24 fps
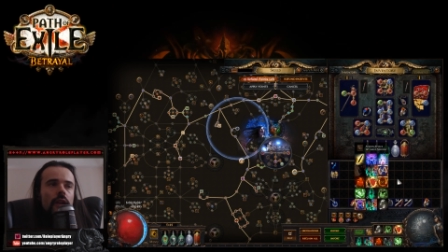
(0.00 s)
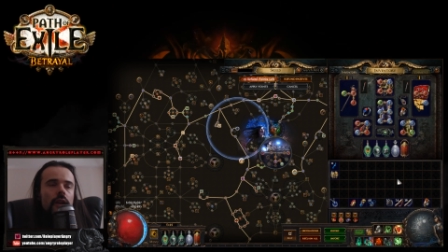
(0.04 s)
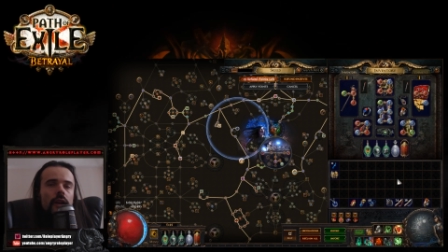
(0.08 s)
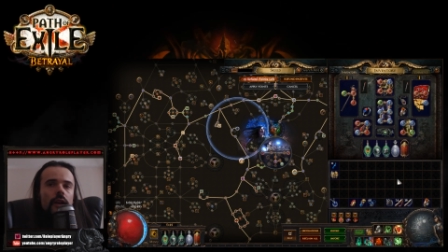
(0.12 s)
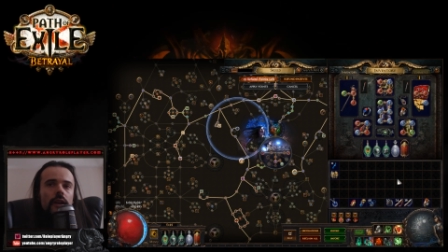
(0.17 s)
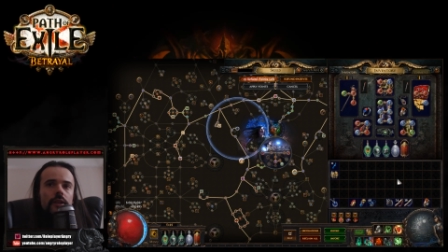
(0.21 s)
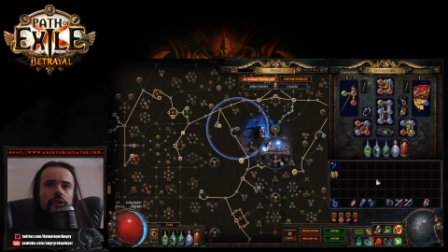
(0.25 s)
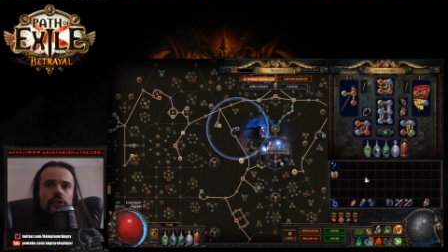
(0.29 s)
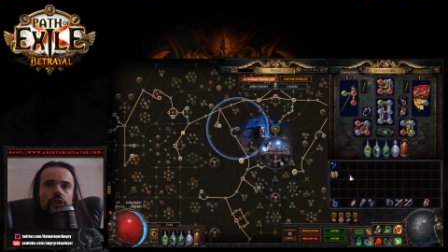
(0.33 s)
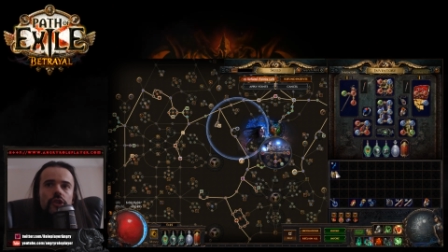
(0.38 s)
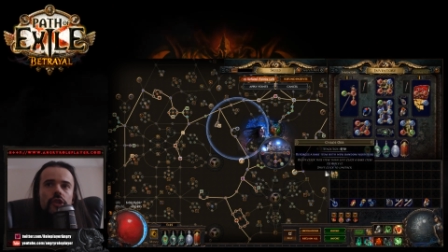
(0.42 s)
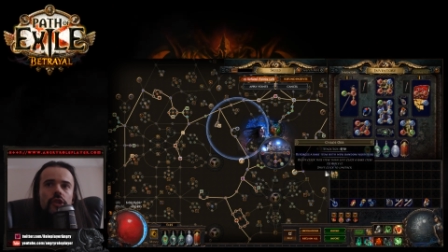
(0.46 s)

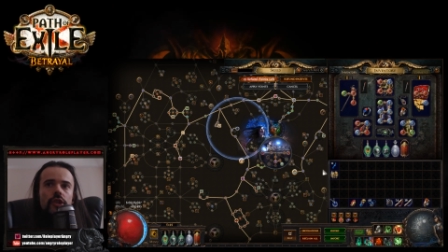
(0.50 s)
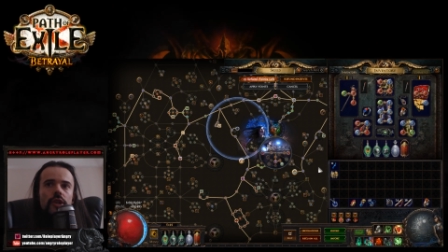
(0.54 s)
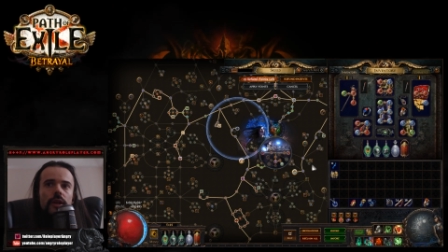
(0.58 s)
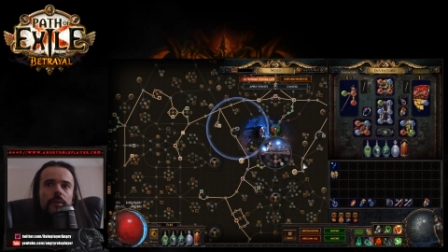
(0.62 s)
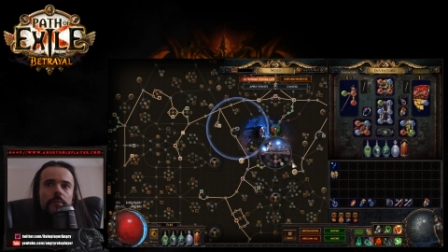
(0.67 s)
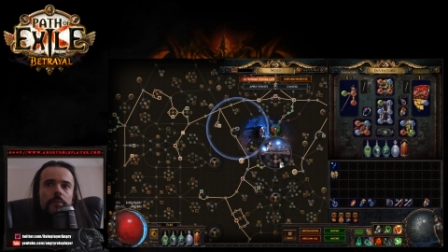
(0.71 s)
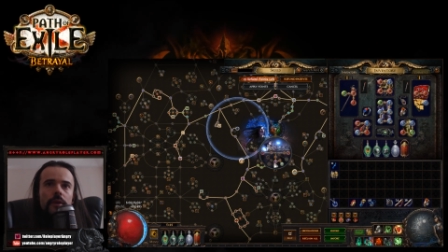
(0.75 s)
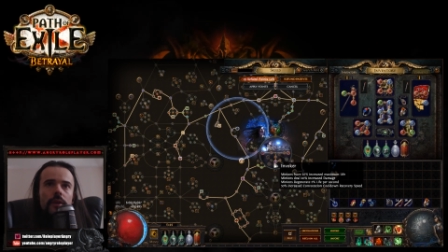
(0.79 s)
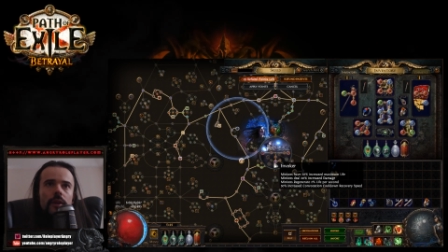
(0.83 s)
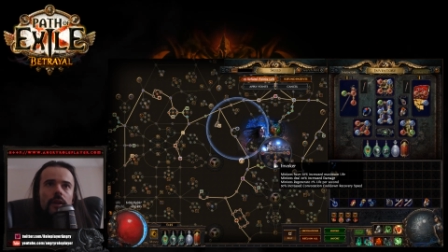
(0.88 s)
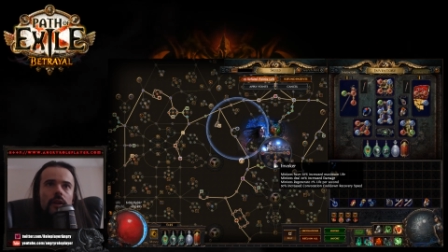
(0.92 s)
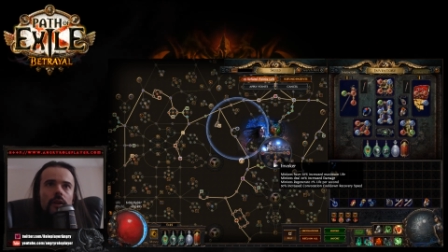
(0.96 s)

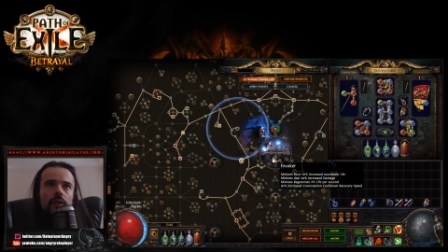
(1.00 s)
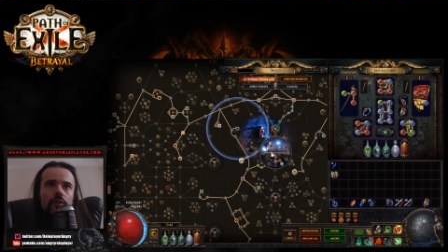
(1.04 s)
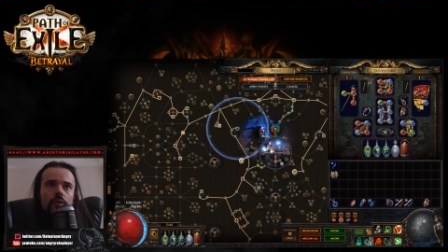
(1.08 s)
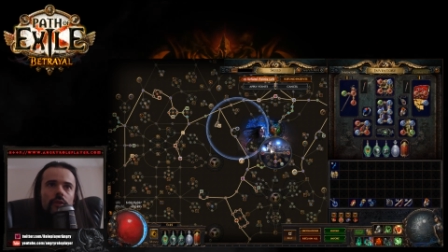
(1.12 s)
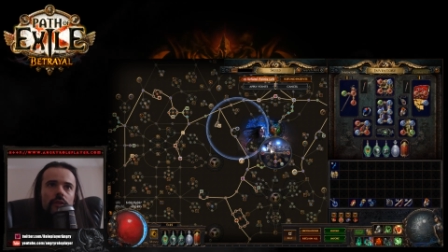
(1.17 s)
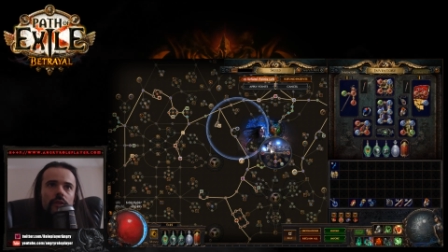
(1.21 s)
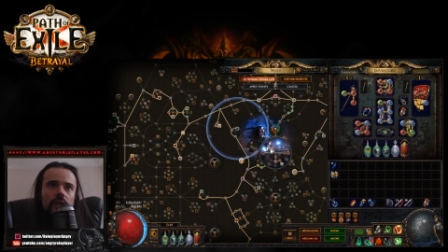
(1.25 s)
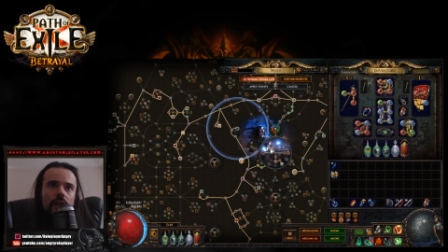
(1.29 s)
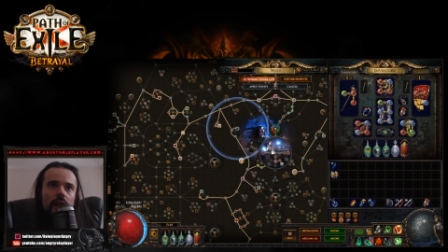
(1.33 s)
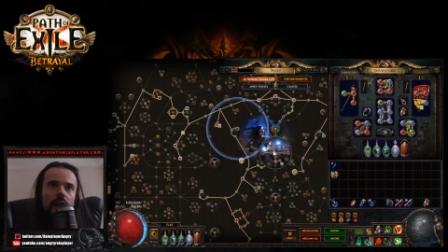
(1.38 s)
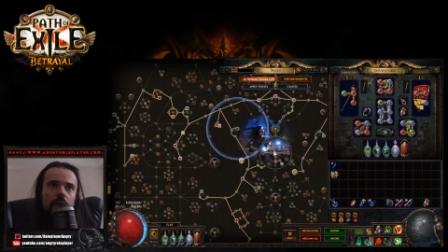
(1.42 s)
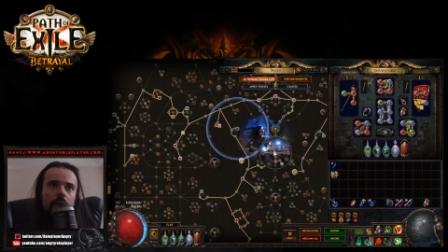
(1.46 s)
cheap,
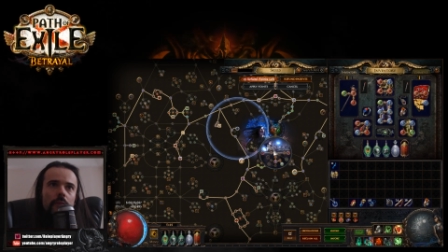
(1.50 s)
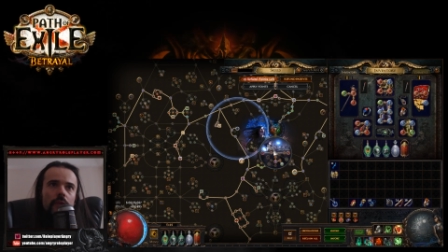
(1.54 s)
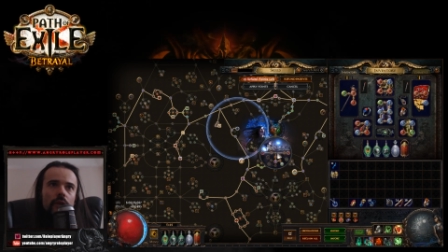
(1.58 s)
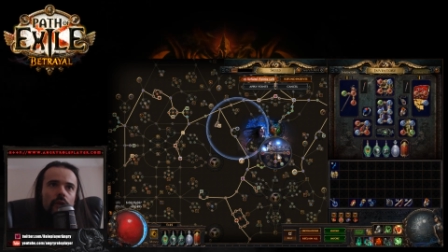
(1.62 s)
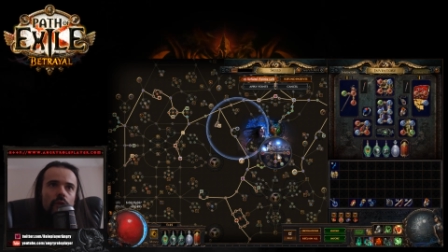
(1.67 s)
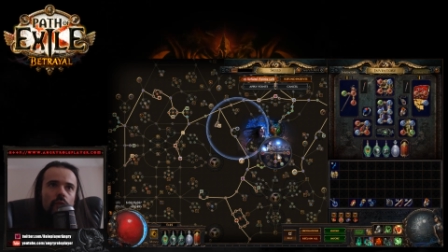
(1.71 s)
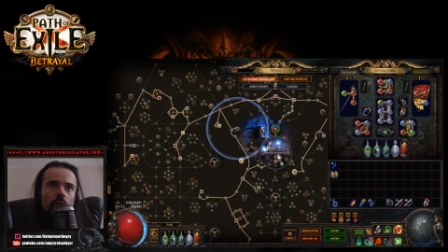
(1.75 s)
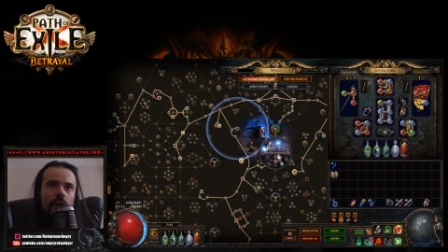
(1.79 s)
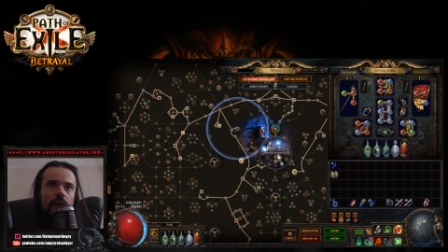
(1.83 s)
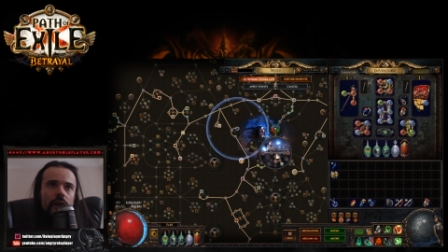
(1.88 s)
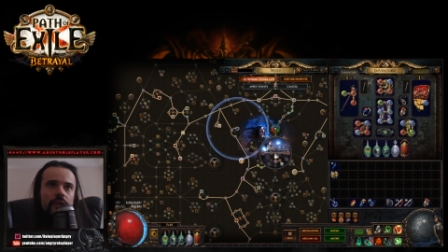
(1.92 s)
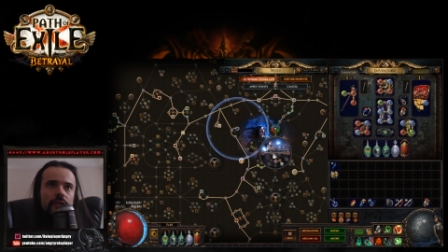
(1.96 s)
reliable
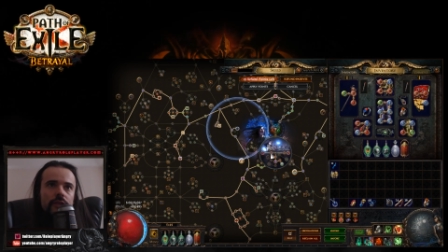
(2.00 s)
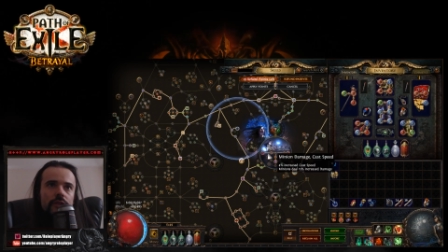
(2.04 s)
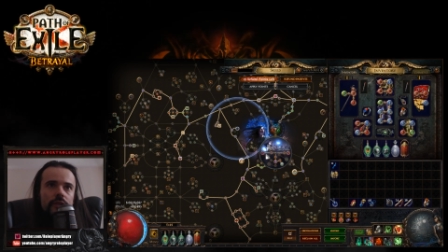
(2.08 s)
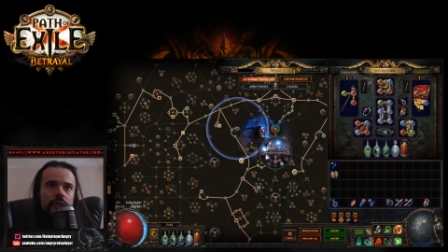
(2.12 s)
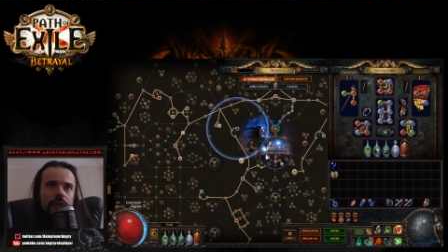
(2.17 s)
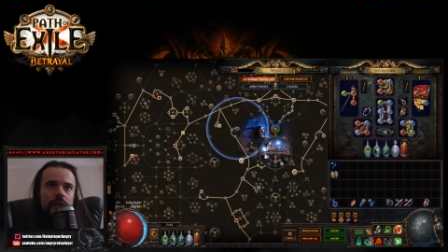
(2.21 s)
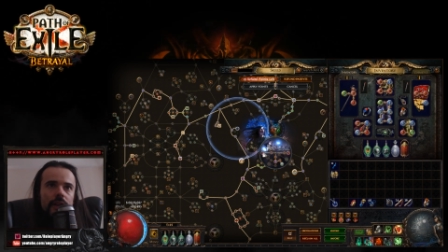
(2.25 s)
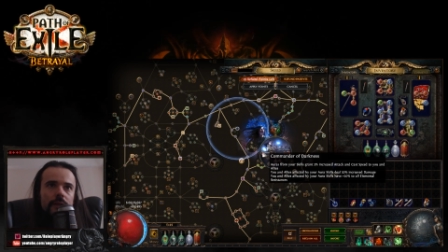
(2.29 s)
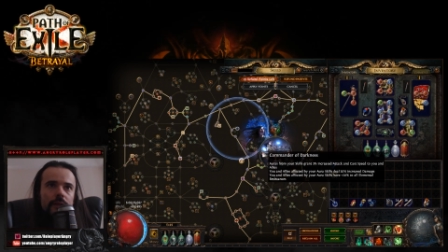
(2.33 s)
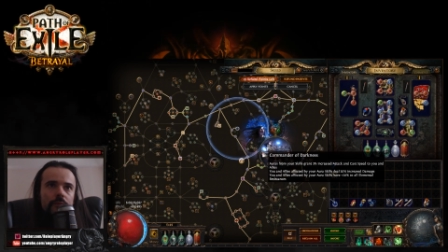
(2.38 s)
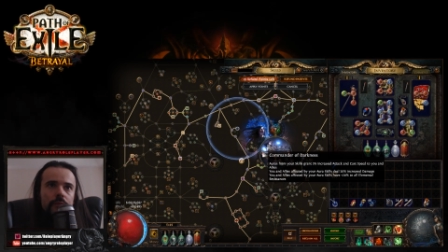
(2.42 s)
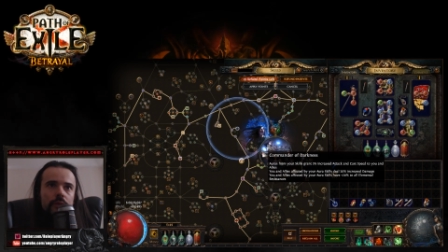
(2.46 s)
way to get